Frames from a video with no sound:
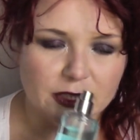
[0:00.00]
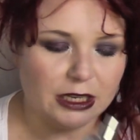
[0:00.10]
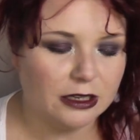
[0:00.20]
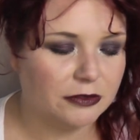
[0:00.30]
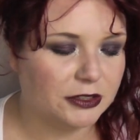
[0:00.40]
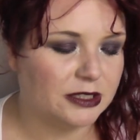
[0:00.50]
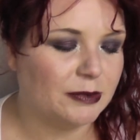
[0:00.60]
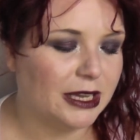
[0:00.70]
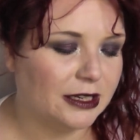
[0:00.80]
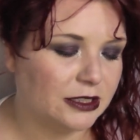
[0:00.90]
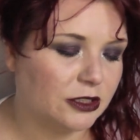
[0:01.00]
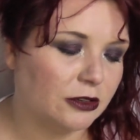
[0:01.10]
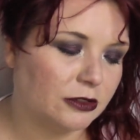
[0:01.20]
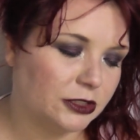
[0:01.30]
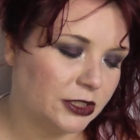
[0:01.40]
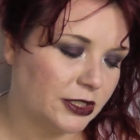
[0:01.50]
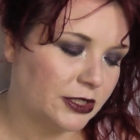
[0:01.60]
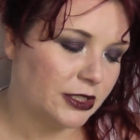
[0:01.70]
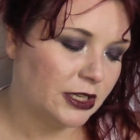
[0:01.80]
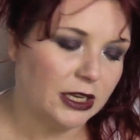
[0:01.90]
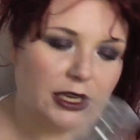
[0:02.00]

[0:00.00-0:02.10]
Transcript: I love the smell, it's gorgeous.